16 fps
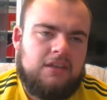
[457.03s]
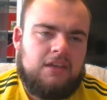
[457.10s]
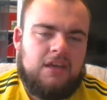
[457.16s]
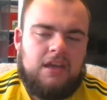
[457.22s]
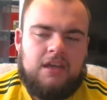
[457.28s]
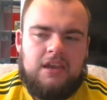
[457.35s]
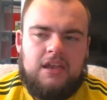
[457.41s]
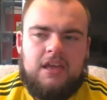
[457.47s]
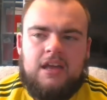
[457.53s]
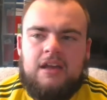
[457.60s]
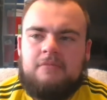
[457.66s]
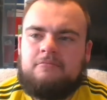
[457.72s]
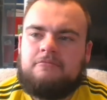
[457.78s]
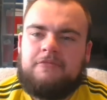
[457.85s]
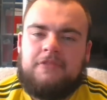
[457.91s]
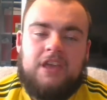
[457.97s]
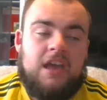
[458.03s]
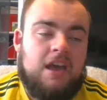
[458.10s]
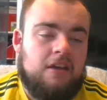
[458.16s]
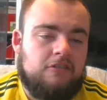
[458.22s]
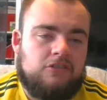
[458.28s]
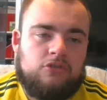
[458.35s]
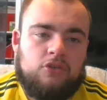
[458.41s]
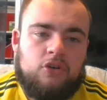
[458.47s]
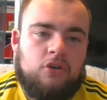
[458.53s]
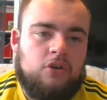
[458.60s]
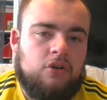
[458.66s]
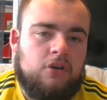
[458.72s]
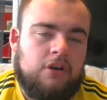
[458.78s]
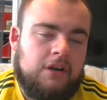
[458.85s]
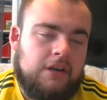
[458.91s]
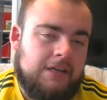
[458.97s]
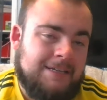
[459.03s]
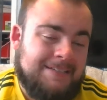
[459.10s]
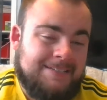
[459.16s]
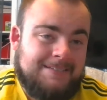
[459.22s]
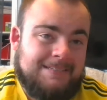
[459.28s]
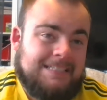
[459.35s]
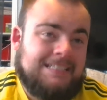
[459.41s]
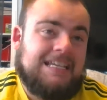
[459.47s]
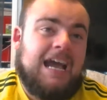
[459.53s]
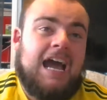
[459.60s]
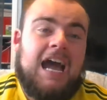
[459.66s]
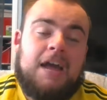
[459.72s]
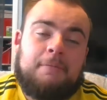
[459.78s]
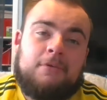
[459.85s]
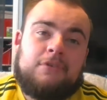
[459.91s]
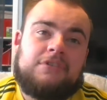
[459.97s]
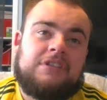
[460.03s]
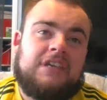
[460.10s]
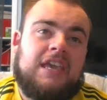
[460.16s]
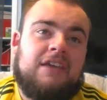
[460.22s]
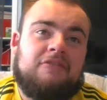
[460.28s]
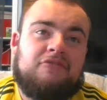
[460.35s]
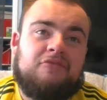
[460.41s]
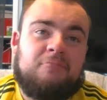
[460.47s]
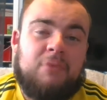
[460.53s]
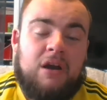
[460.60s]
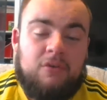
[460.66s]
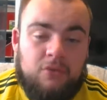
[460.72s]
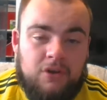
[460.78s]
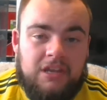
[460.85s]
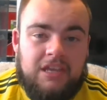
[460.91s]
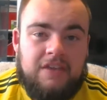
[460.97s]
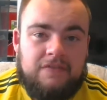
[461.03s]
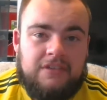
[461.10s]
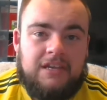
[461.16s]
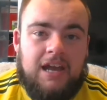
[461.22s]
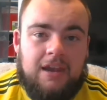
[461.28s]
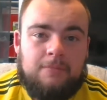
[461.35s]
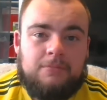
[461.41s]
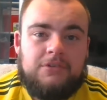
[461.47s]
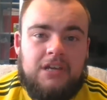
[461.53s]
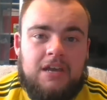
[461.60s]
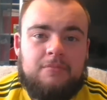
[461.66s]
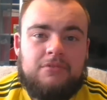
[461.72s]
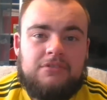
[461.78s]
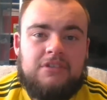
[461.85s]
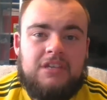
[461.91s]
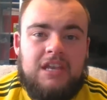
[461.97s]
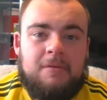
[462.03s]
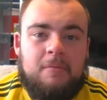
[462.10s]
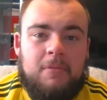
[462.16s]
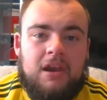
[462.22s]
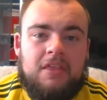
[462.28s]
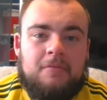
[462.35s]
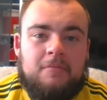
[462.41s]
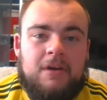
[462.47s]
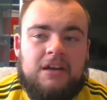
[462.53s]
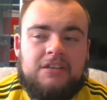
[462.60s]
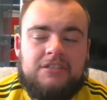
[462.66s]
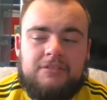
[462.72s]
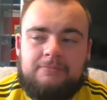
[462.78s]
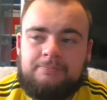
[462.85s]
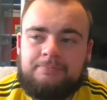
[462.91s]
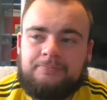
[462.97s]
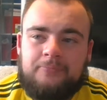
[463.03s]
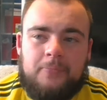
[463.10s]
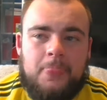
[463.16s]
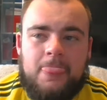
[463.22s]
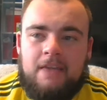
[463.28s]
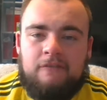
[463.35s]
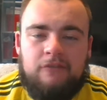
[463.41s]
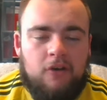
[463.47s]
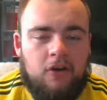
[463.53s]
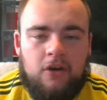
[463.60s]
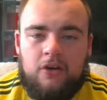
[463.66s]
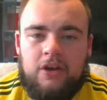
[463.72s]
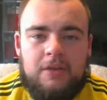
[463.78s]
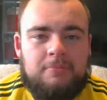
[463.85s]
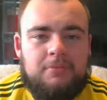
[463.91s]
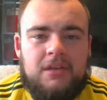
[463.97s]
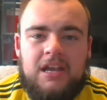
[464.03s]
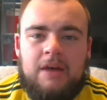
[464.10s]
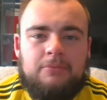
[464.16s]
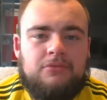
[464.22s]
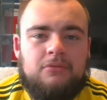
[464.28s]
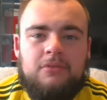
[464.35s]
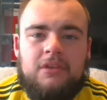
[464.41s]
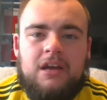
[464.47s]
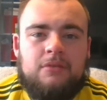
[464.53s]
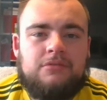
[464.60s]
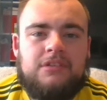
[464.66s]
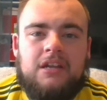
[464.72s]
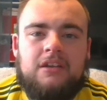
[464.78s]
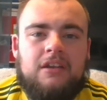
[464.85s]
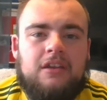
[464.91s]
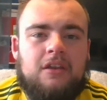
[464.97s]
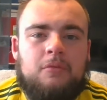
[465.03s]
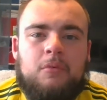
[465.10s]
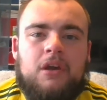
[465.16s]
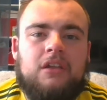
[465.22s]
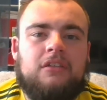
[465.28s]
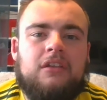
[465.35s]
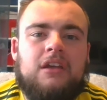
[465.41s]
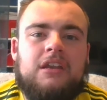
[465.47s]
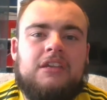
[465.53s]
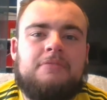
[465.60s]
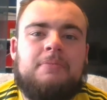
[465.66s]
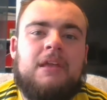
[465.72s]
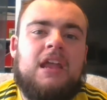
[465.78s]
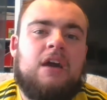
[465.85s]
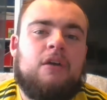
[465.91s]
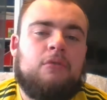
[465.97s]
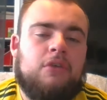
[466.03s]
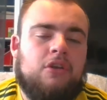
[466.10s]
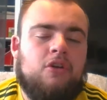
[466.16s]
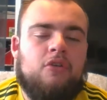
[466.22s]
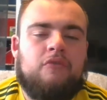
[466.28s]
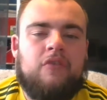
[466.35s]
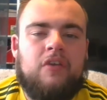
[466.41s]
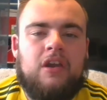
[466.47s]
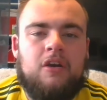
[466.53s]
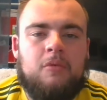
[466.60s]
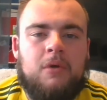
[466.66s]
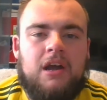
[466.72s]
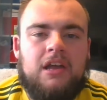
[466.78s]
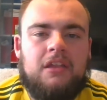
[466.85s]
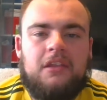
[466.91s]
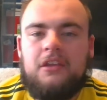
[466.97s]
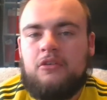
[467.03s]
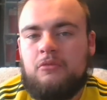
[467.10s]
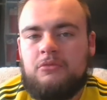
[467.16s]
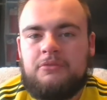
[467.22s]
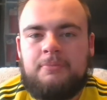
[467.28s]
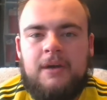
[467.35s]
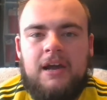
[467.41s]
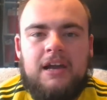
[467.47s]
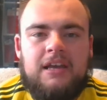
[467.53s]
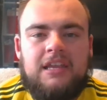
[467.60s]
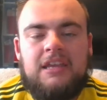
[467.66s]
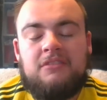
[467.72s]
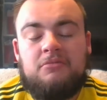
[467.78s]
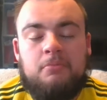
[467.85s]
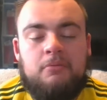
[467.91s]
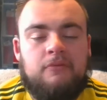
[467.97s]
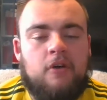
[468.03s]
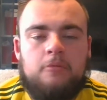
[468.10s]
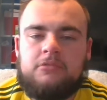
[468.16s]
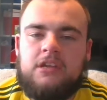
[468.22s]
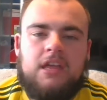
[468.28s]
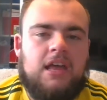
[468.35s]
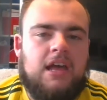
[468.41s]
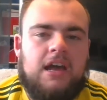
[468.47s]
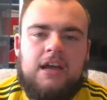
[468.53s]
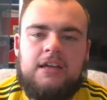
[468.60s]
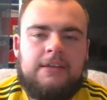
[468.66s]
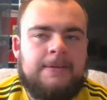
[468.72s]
And, yeah, so it's a hard one to give, but I'm going to give it to Callum Chambers today, my man of the match. I thought he played absolutely outstandingly well. And he's been out, you know, for a little while, and he comes back and gives a performance like that.